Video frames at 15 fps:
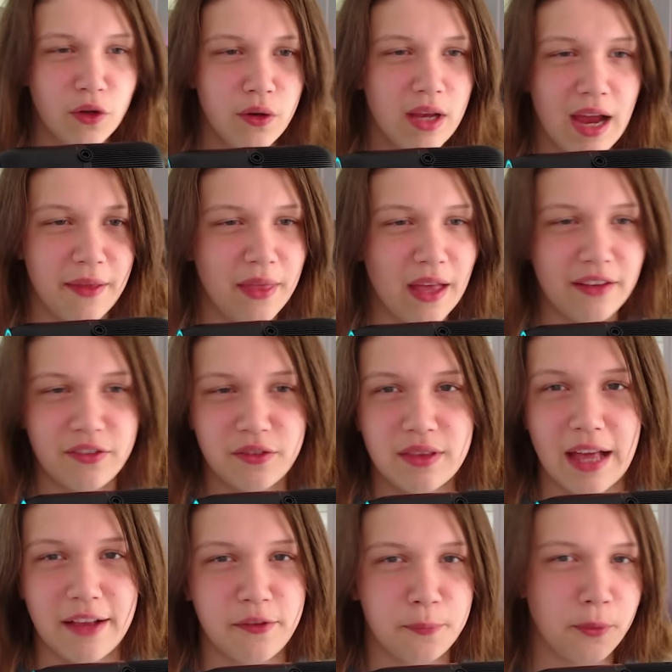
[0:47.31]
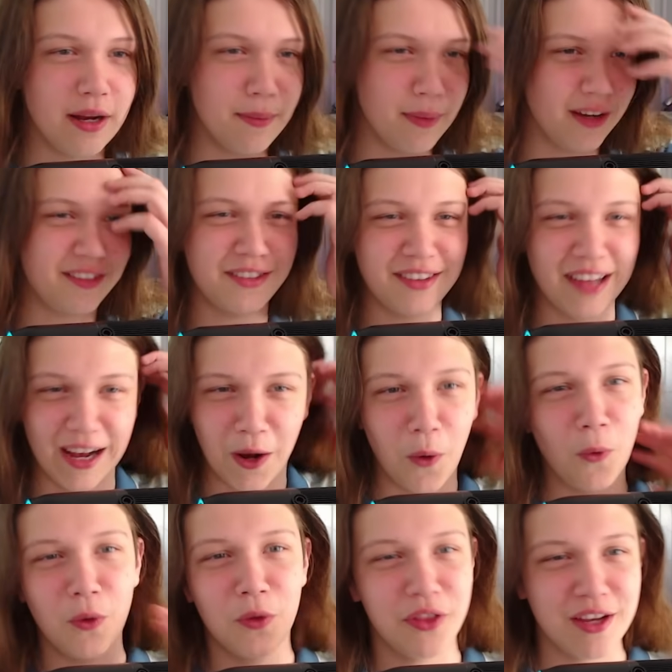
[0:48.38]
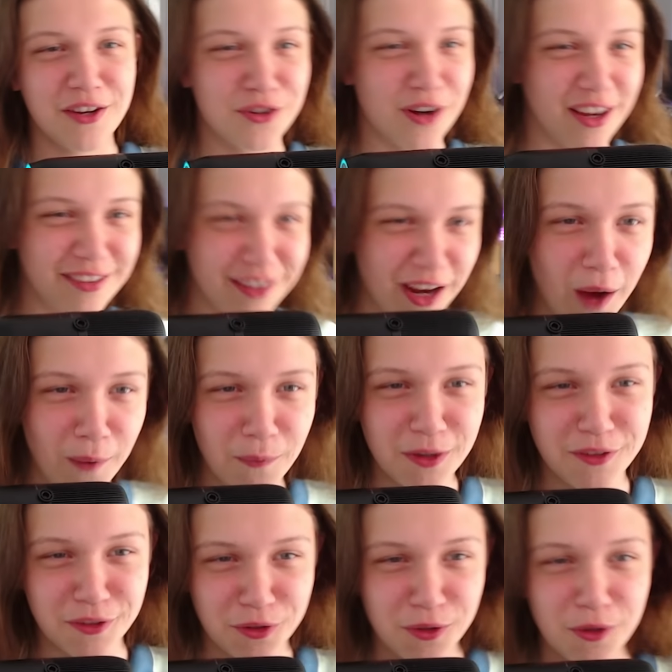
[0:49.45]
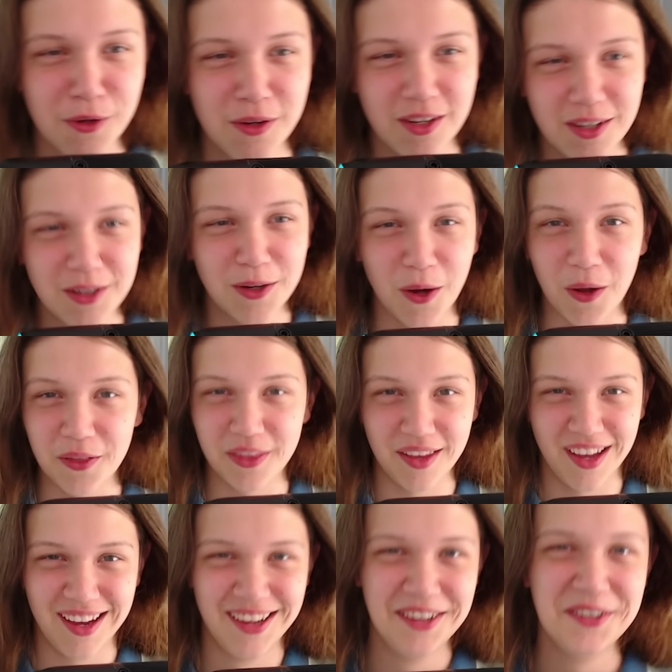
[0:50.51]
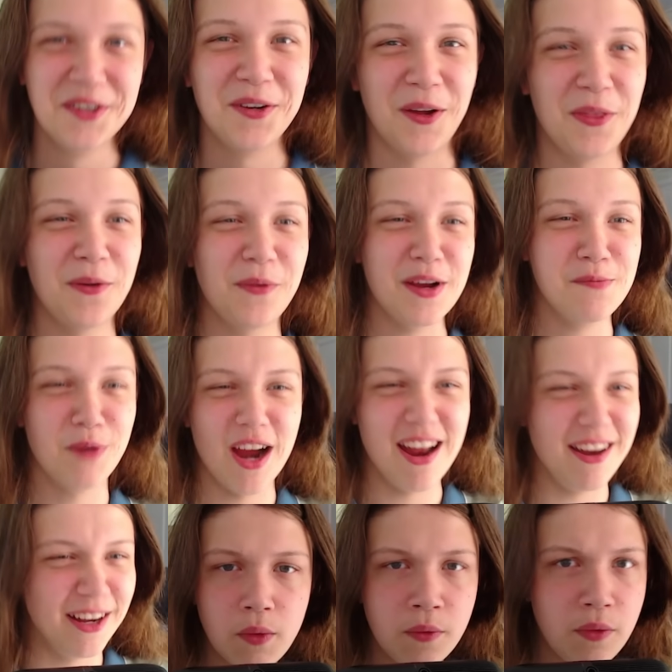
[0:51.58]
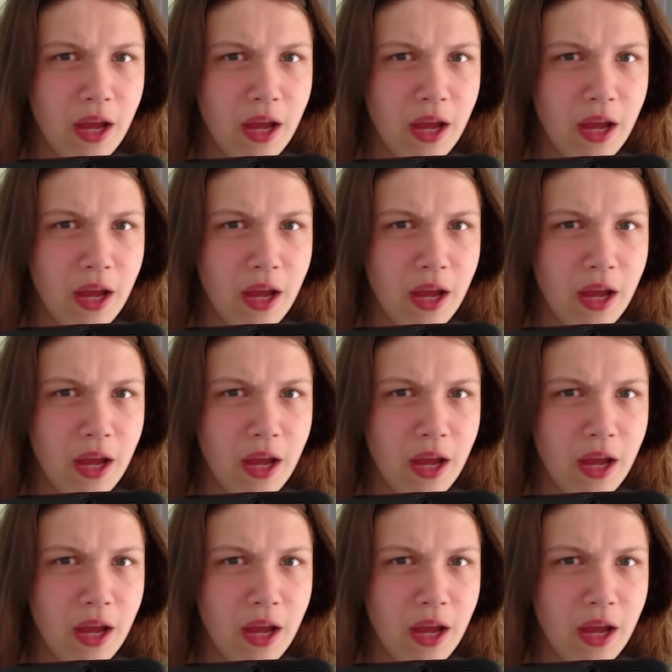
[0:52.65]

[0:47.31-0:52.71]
yeah, that's that's pretty much like all the addressing I want to do on the on the rebranding.